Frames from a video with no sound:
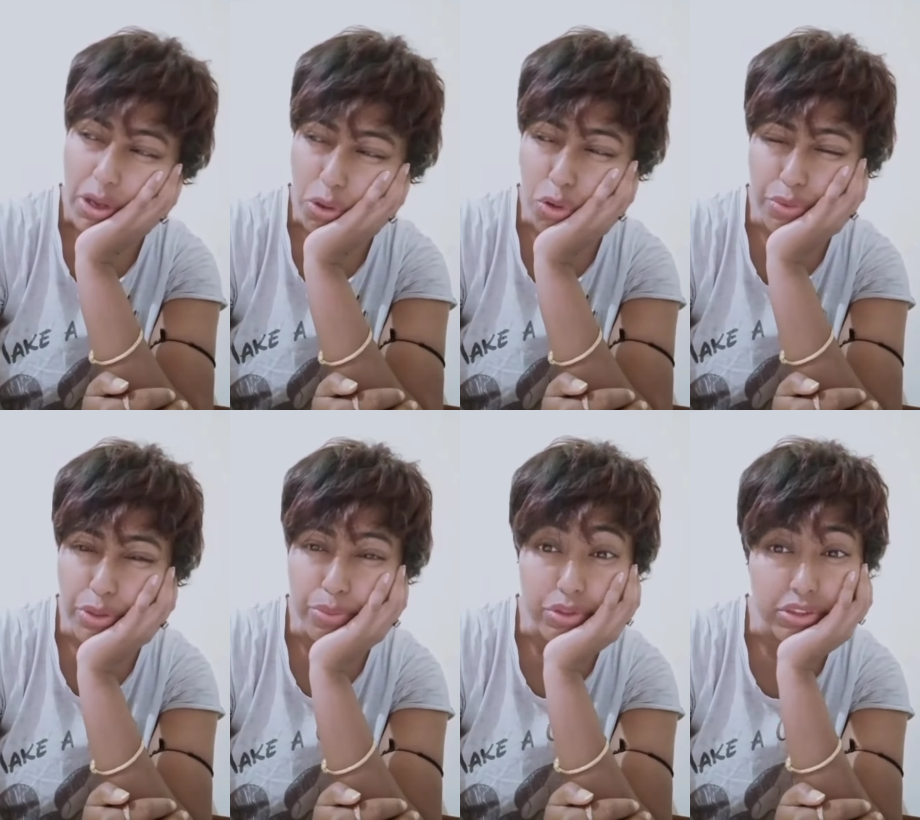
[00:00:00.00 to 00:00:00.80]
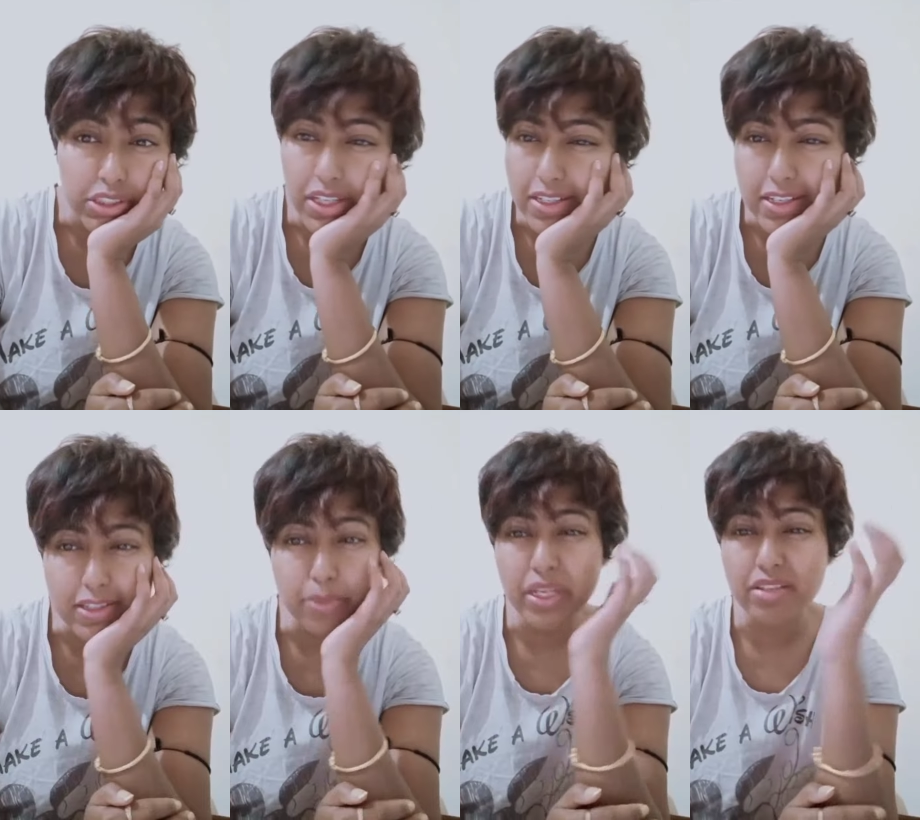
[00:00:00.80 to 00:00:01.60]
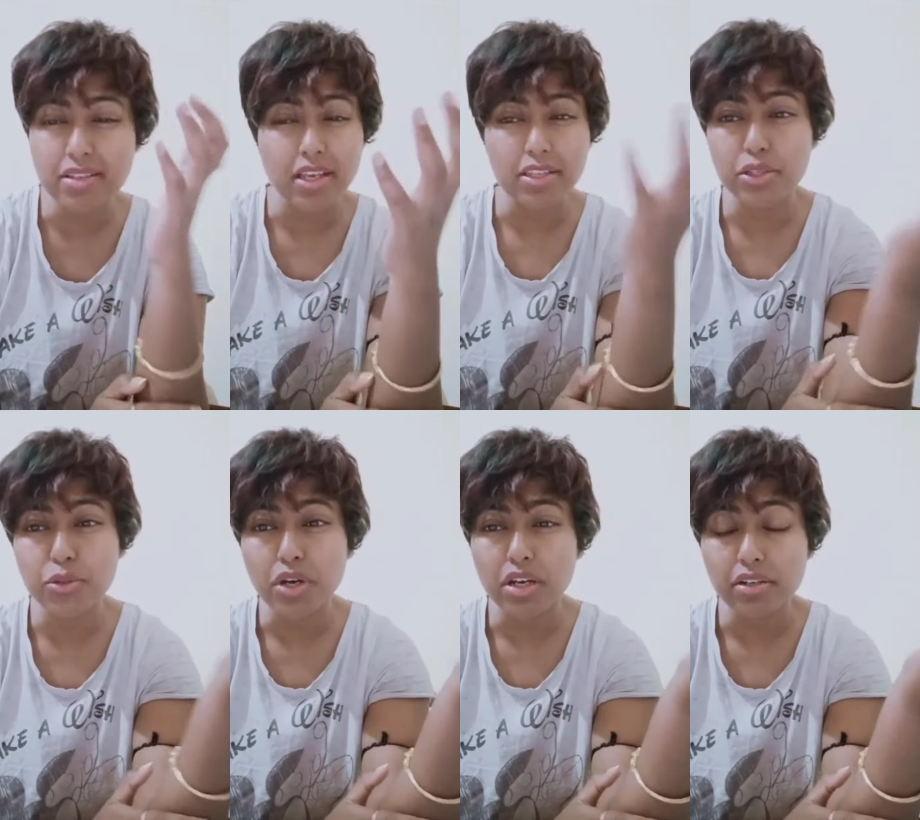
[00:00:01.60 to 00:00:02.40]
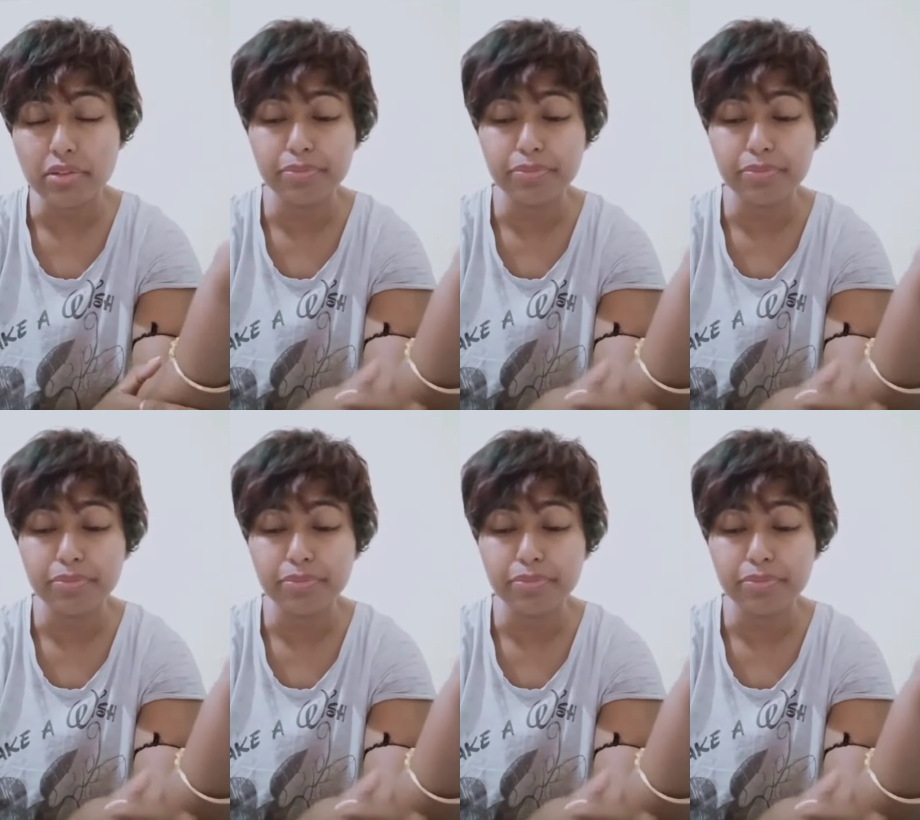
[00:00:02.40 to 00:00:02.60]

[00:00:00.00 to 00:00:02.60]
I hope your birthday is as amazing as you are.